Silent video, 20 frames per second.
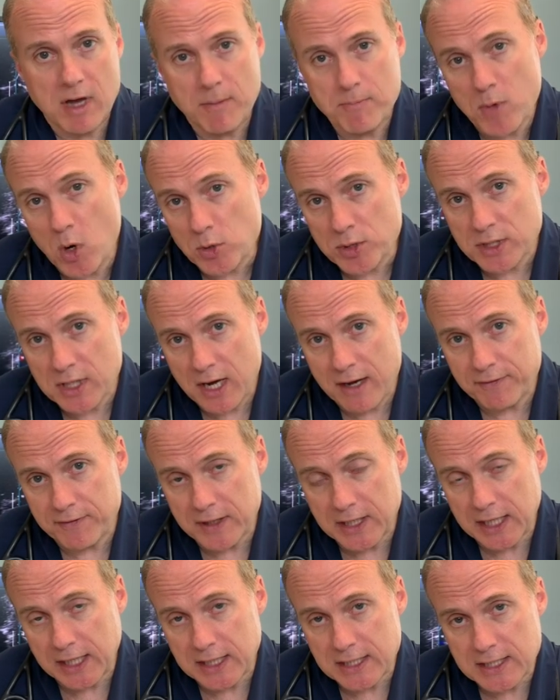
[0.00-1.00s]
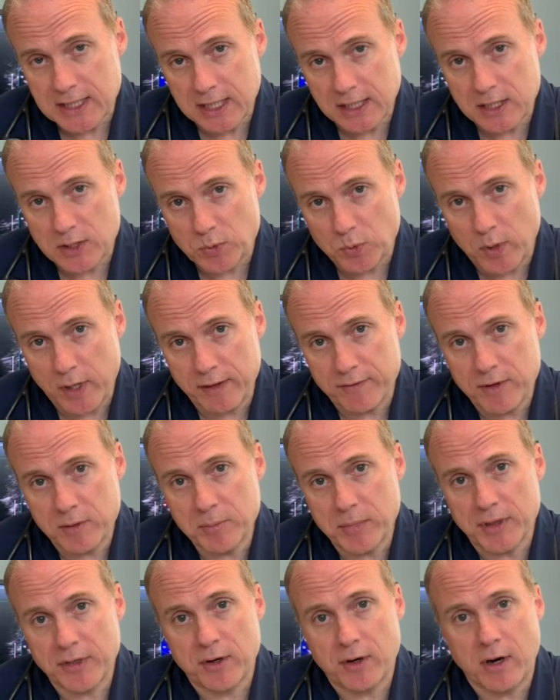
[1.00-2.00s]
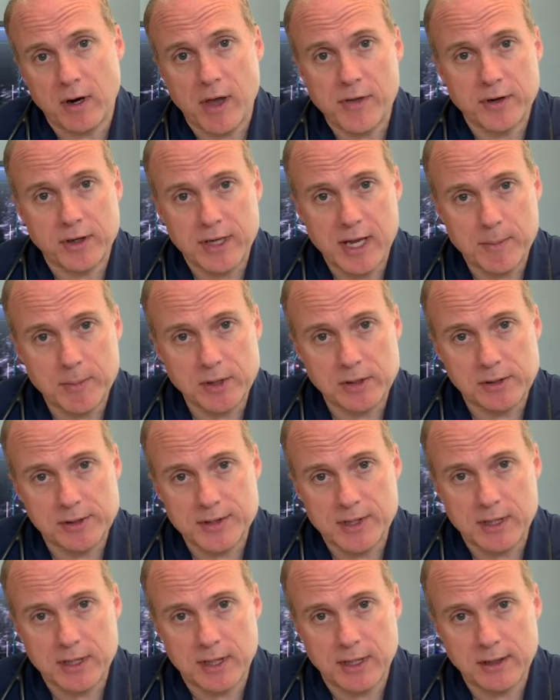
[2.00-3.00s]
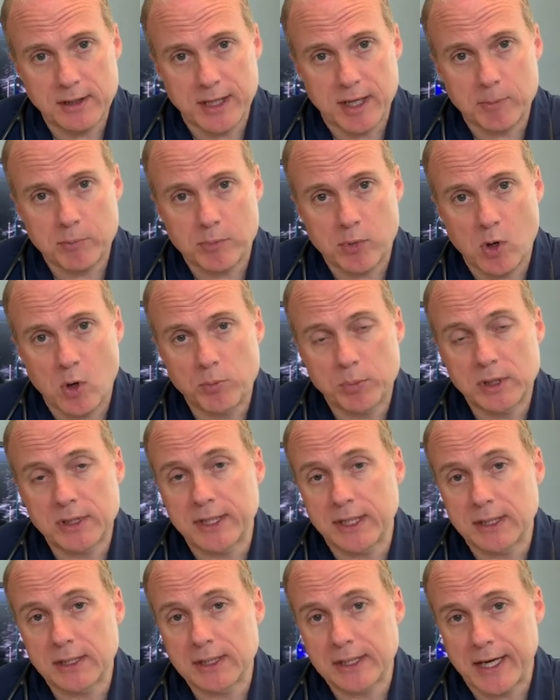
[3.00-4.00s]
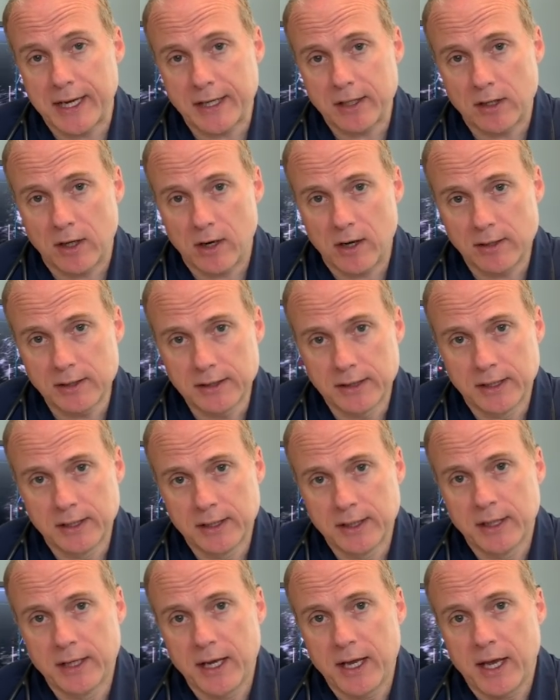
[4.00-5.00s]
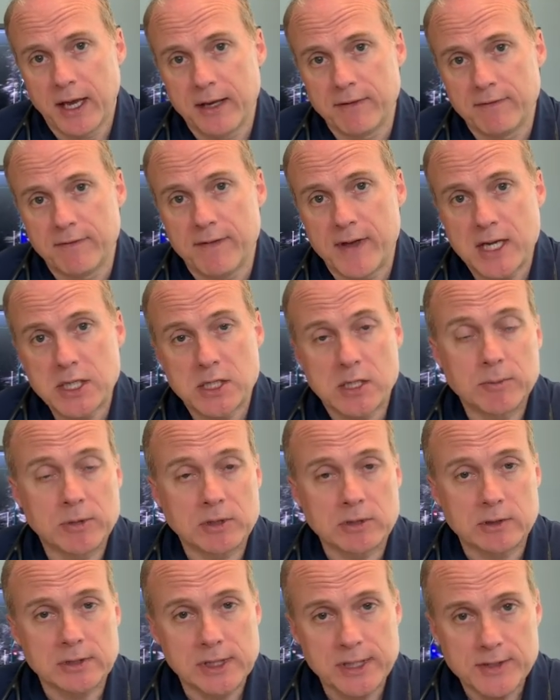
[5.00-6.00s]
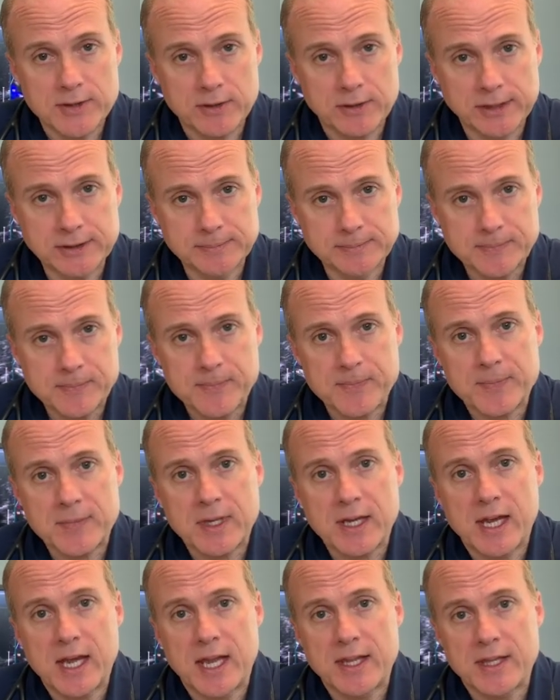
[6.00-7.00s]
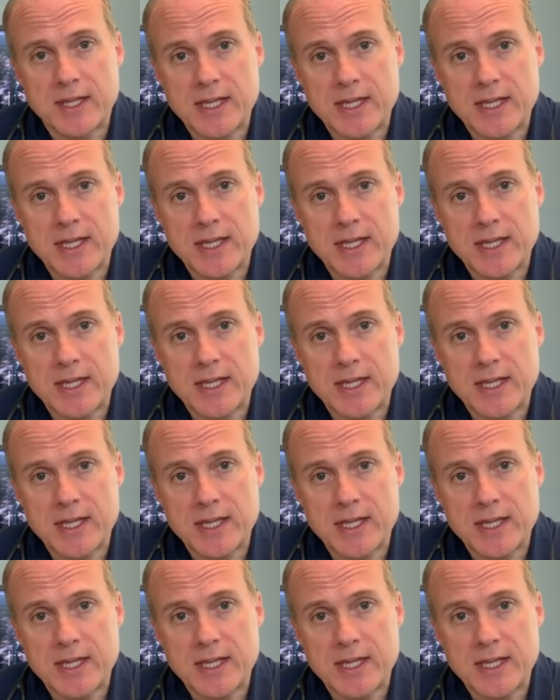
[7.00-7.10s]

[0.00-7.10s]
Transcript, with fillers: most often nicotine is one of them, but there are other chemicals in there like propylene glycol and vegetable glycerin. And